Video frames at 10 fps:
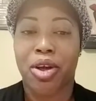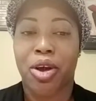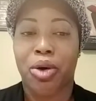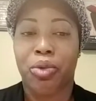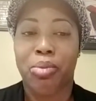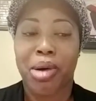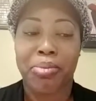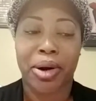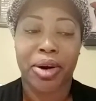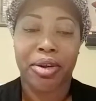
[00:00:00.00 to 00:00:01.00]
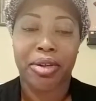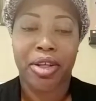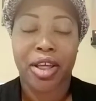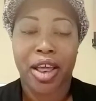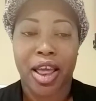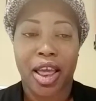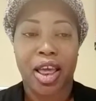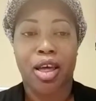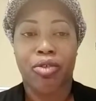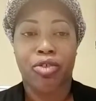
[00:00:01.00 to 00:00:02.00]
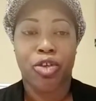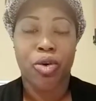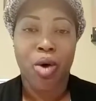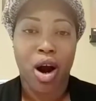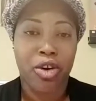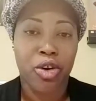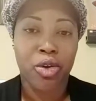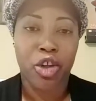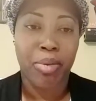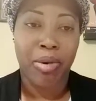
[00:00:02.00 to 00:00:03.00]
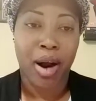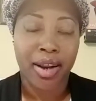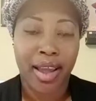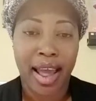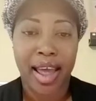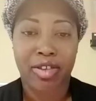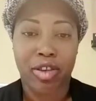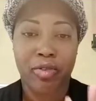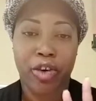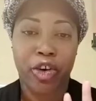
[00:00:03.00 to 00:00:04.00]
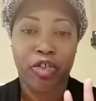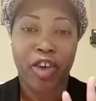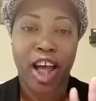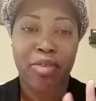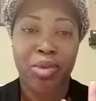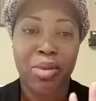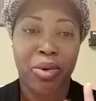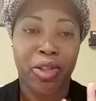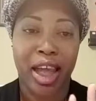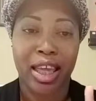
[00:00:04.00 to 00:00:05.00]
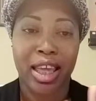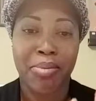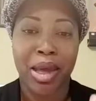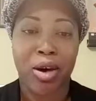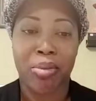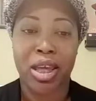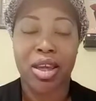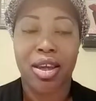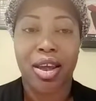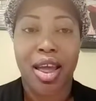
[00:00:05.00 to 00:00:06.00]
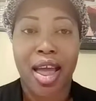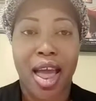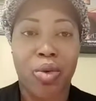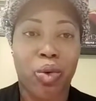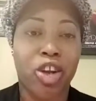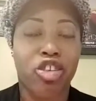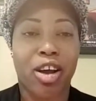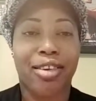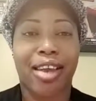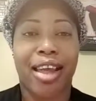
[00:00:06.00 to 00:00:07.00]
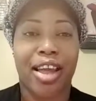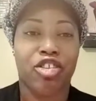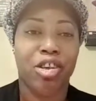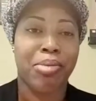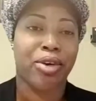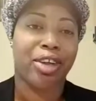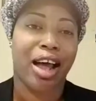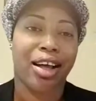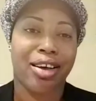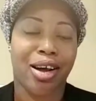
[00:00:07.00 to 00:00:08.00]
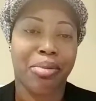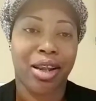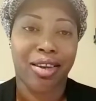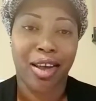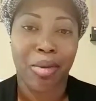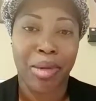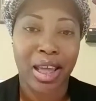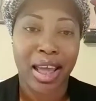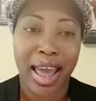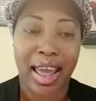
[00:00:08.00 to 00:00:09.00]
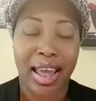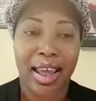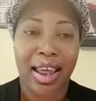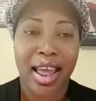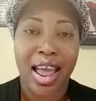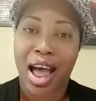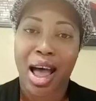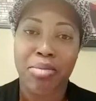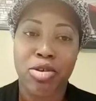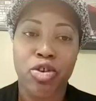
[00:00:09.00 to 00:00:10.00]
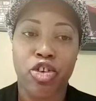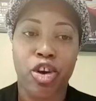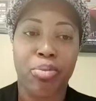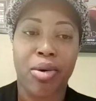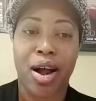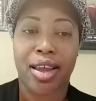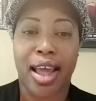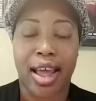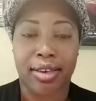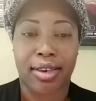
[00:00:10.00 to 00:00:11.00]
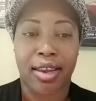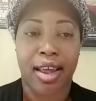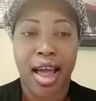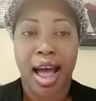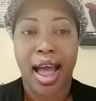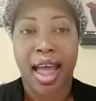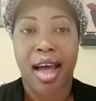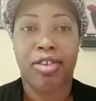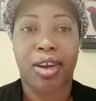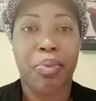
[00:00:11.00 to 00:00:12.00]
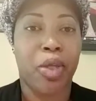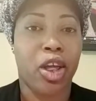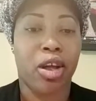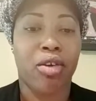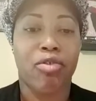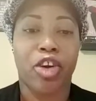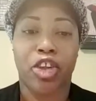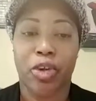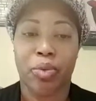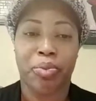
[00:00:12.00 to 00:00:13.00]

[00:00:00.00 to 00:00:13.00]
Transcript: Remember, if you are new to the broadcast, the first 5 people that email me at reachshante@gmail.com and tell me, hey, I'm new to your broadcast, I have something for you.